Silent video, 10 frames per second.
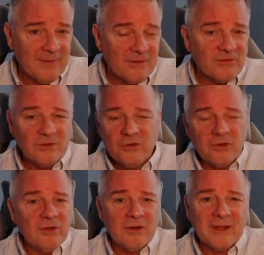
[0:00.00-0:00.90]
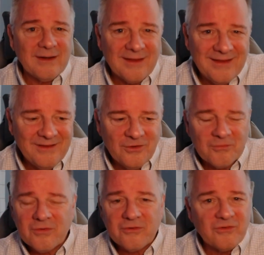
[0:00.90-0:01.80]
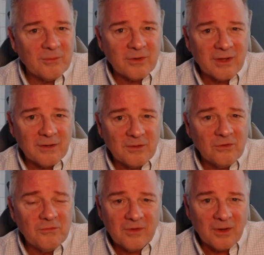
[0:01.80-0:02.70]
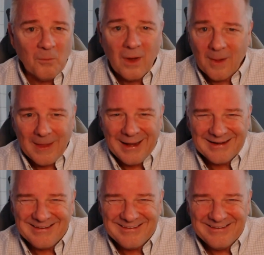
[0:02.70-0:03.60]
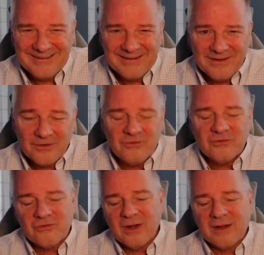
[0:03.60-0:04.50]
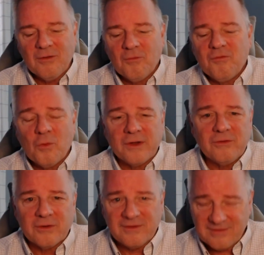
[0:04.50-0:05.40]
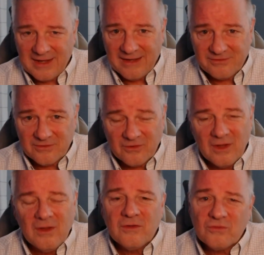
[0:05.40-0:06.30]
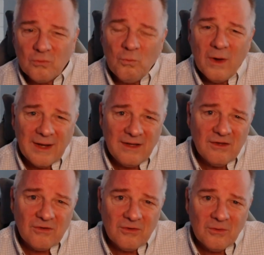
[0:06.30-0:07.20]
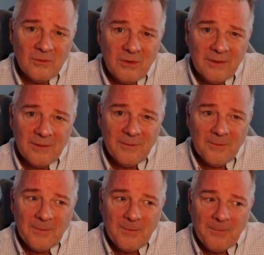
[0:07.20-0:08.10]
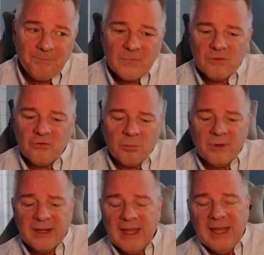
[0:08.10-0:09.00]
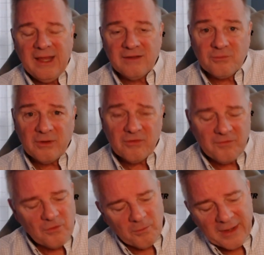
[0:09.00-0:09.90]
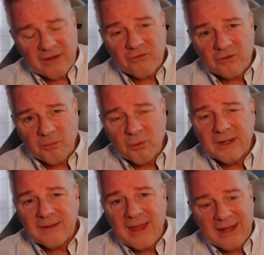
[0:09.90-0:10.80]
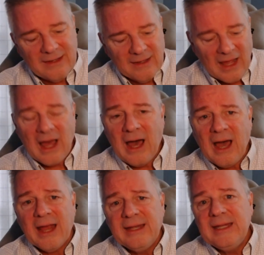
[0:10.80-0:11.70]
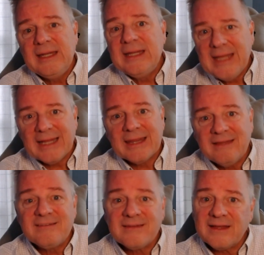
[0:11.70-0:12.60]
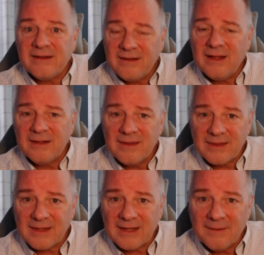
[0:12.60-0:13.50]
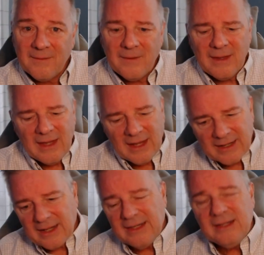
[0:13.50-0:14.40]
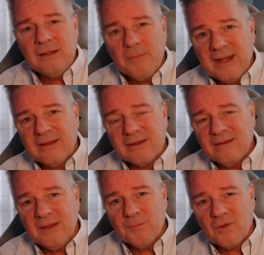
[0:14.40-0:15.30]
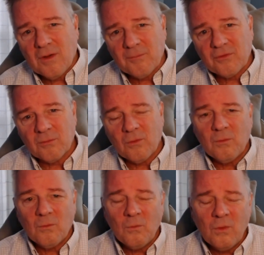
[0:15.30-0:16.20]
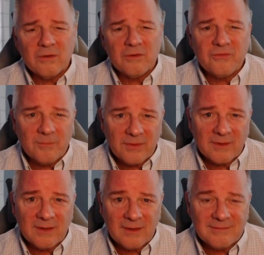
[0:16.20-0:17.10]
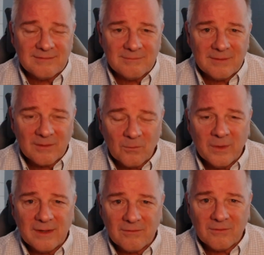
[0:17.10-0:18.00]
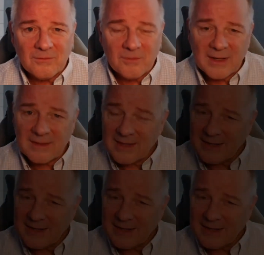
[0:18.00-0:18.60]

So you're not going to, your first job, you're not going to do very well at it. You're just trying to avoid your disasters. So what can you do to bring, especially if you're a manager, to bring that I need to get this thing done thing, and I need to make the team comfortable? What are some things that we can do to make that